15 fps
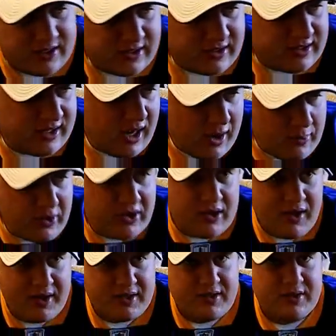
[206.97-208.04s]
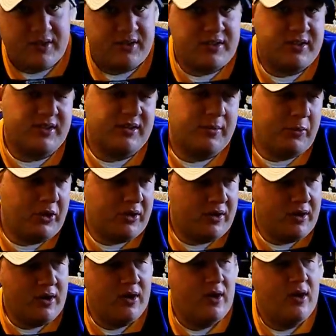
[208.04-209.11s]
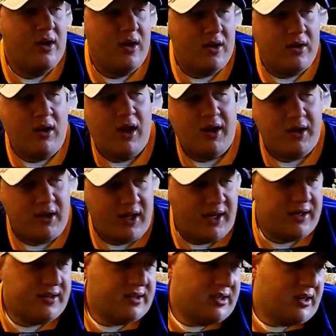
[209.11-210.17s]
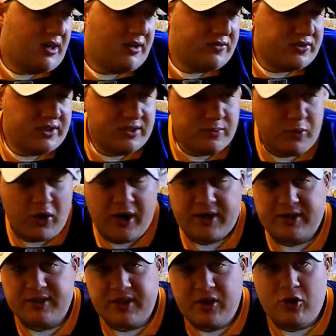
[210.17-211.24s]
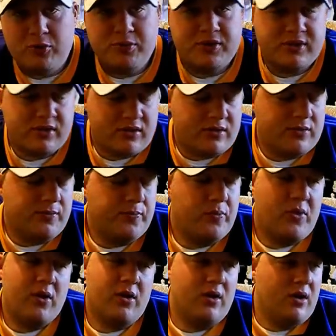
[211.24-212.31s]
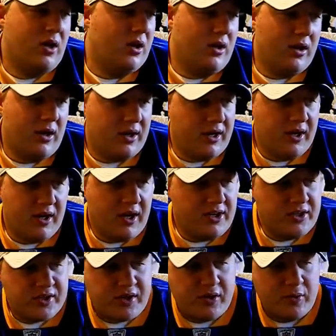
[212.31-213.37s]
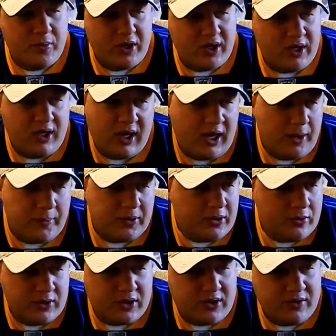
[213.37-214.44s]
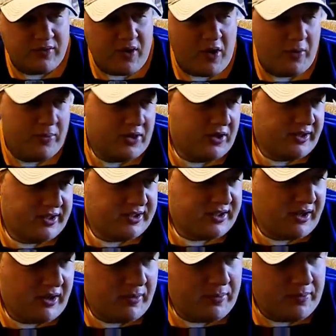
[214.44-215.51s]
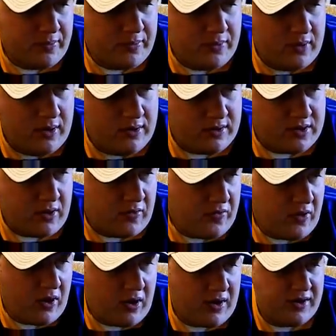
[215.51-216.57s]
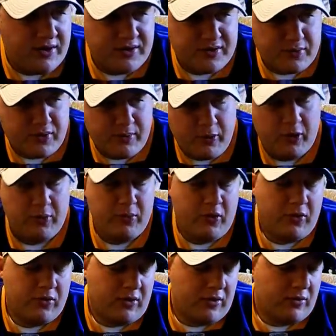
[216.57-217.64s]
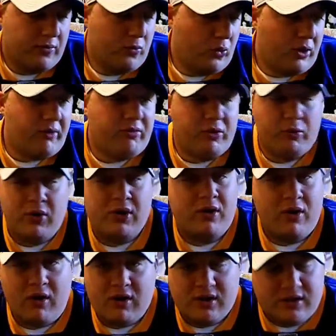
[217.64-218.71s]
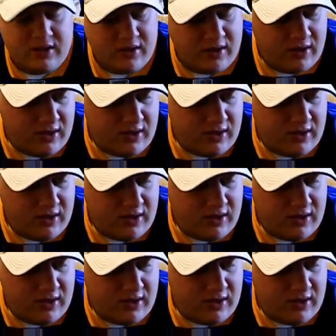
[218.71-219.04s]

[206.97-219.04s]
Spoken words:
year and not being locked out this year. A lot of that off-season practice helps. So, again, I just couldn't be any happier with the development of this team so far in this rebuild mode, or whatever you want to call it.